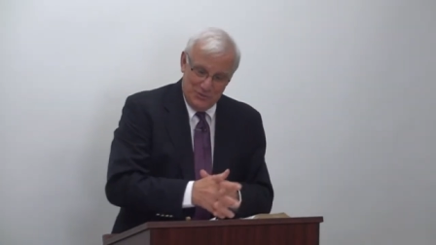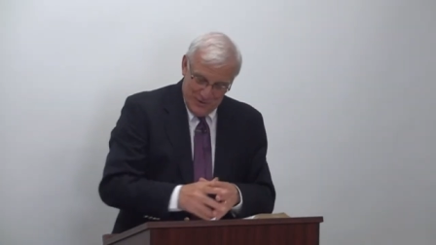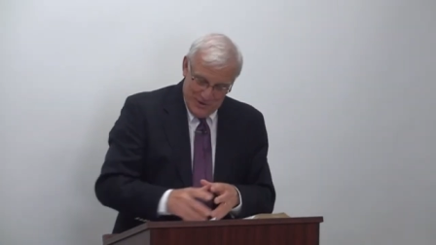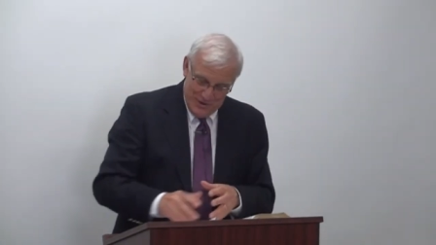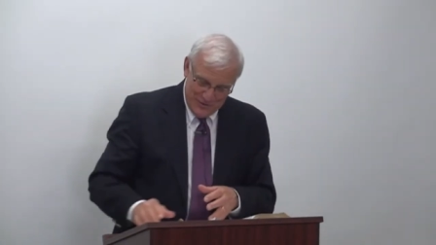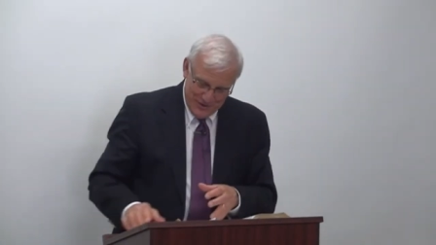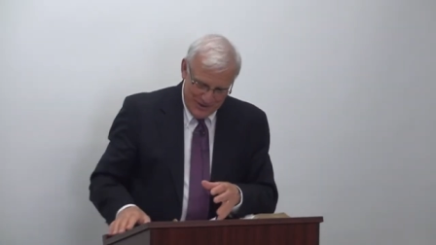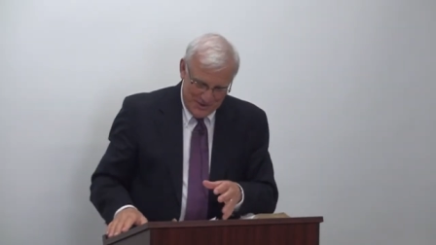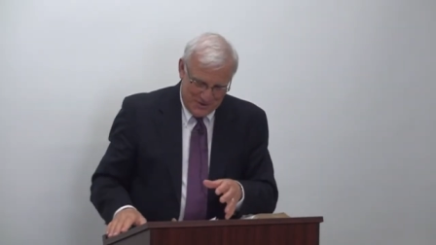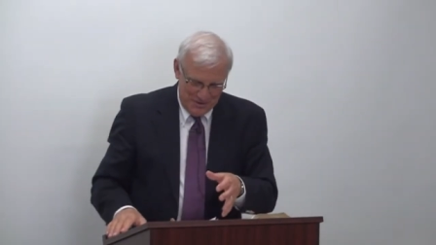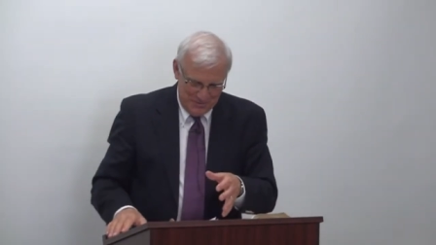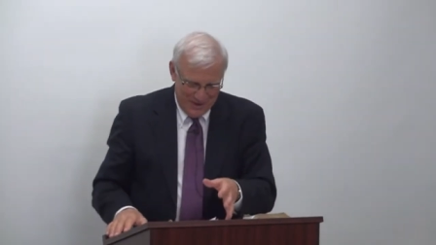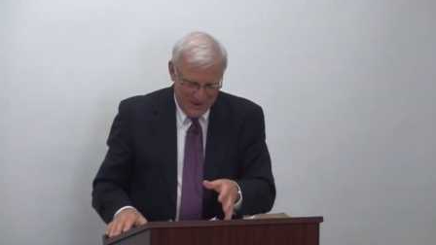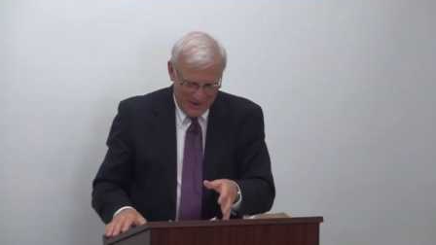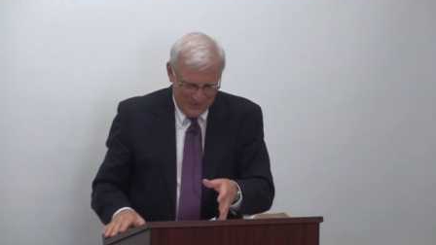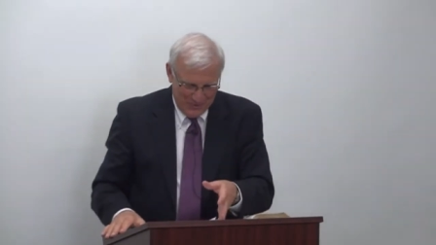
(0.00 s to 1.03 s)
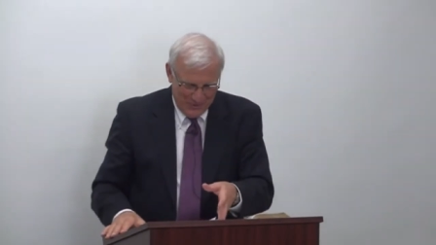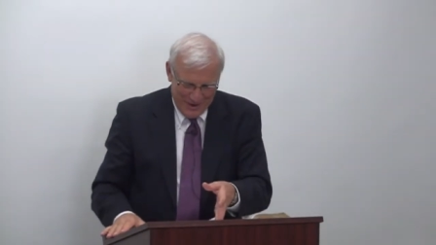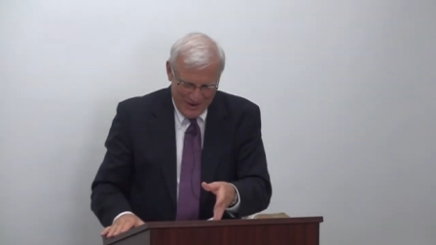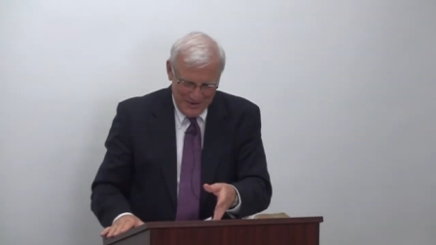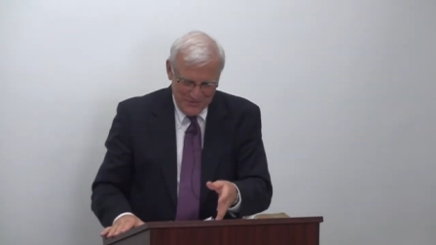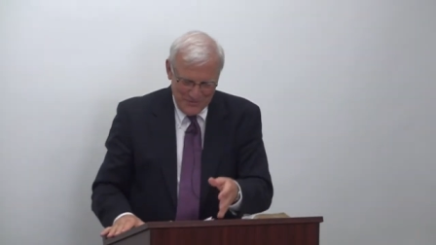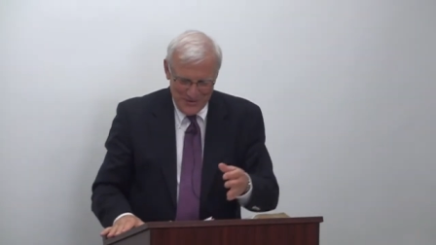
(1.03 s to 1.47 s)
safely to my
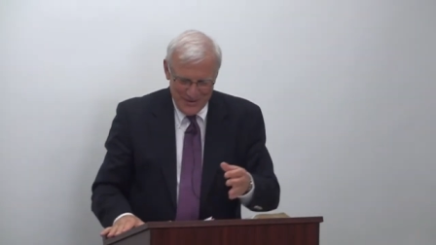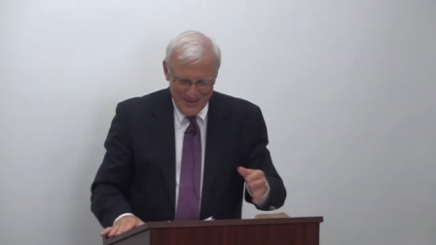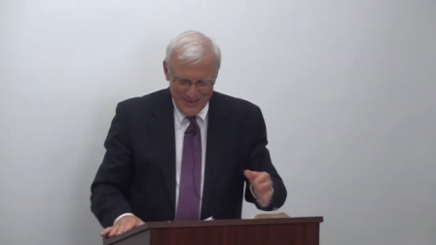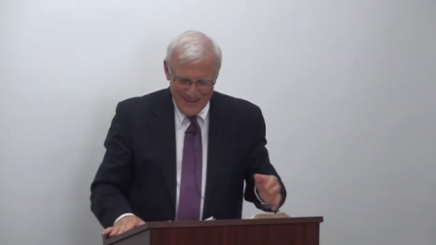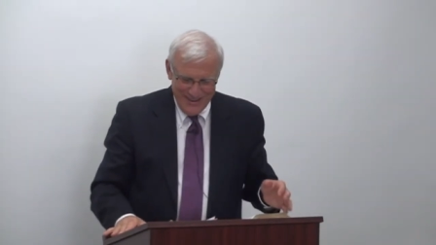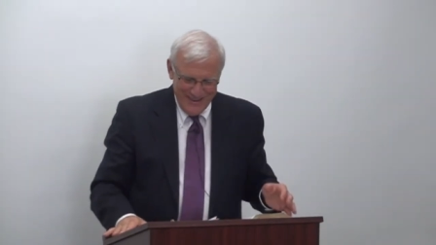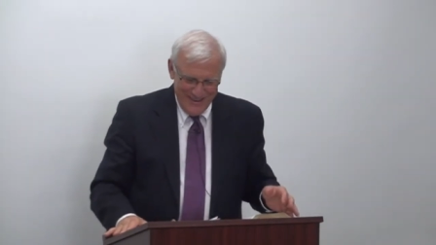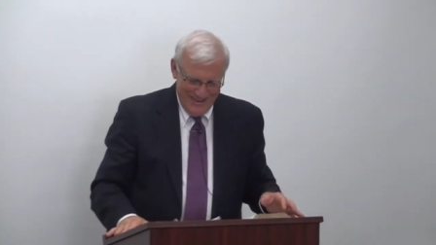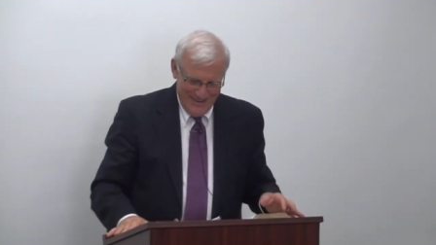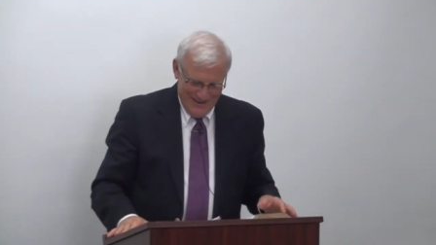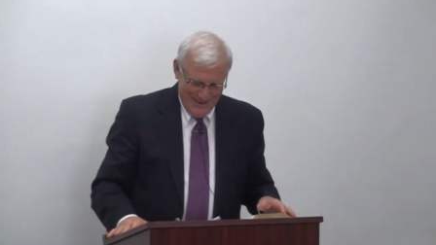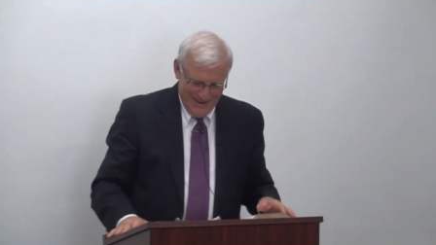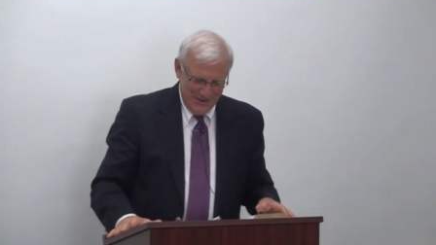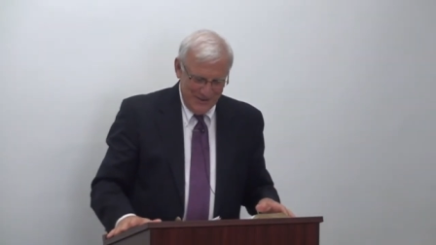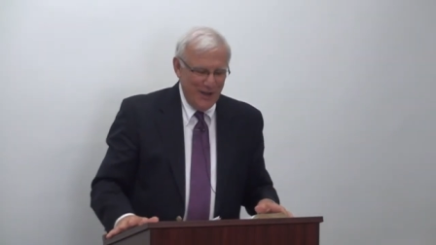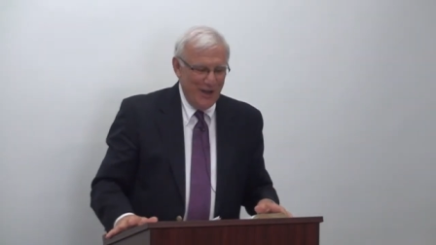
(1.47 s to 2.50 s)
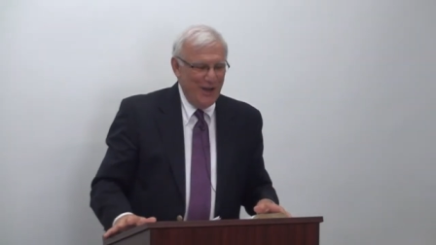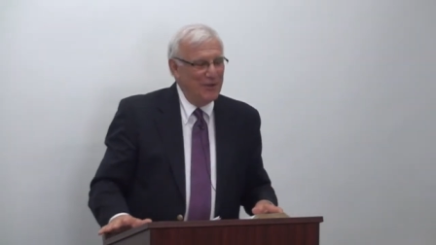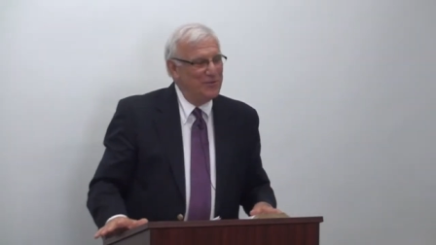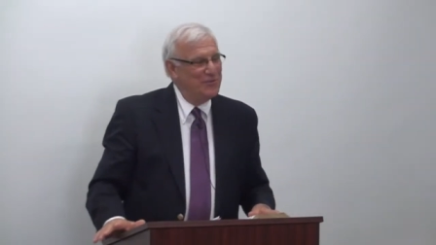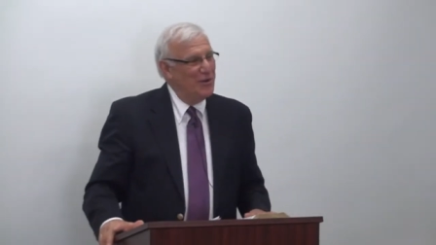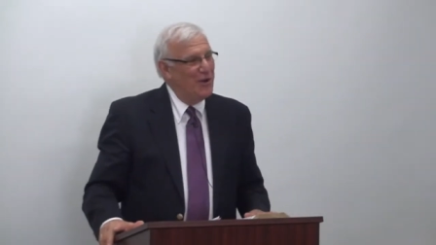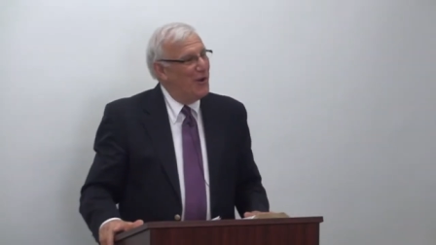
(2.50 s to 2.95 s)
wife. And
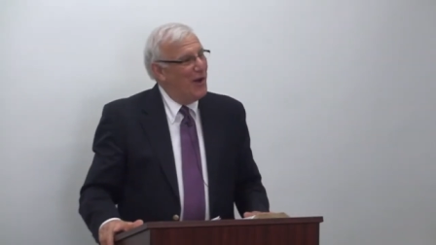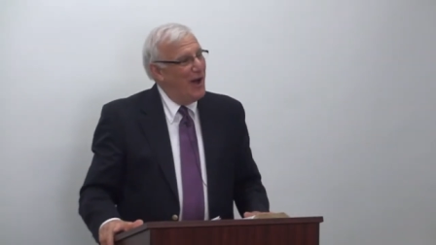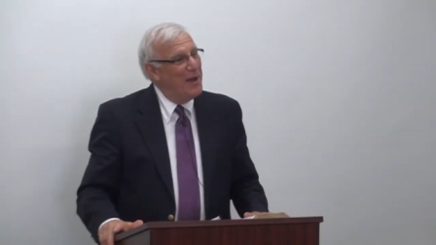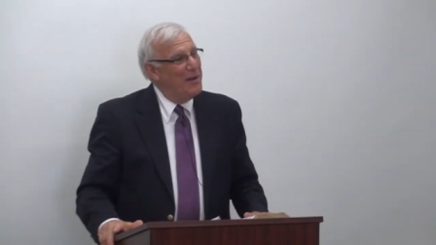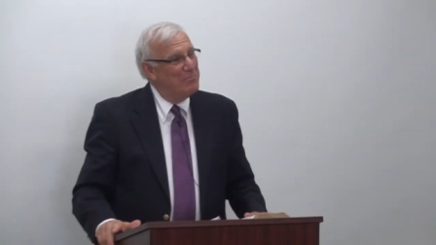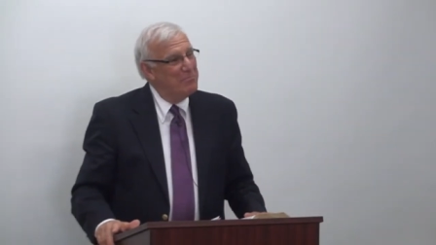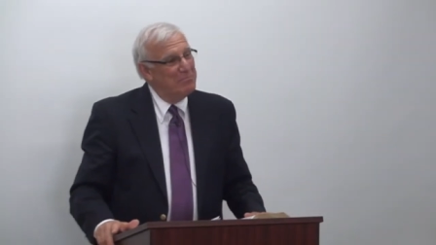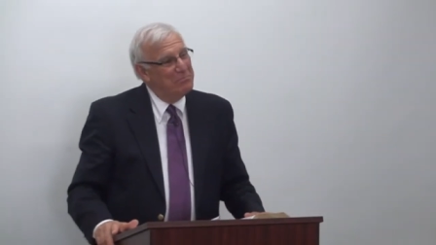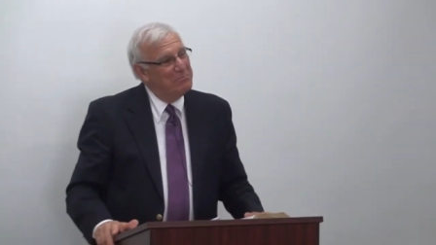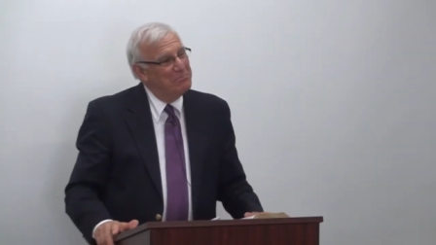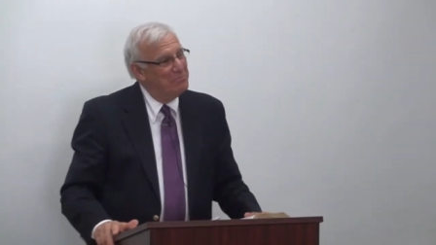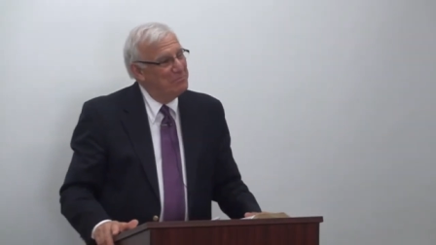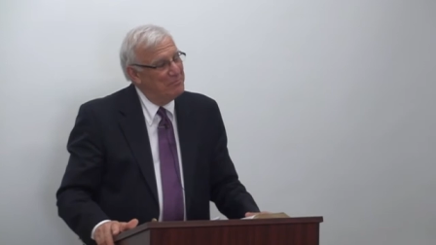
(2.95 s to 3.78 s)
uh, so I'm,